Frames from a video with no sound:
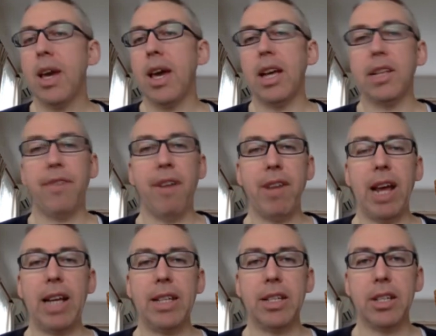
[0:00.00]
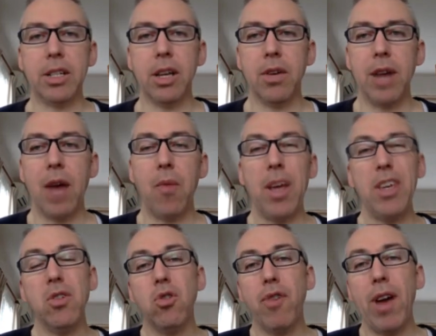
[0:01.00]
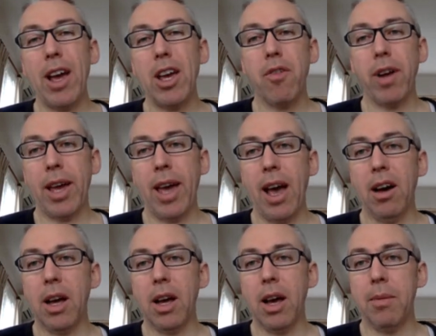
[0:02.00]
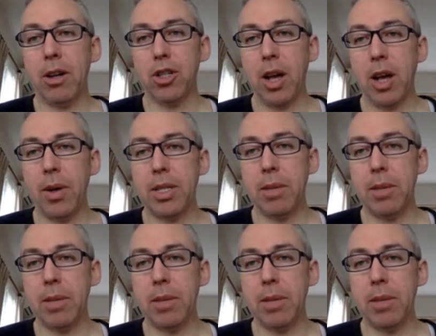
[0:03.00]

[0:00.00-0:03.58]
It's very easy to do. Now, when you create your account, and I'll just go into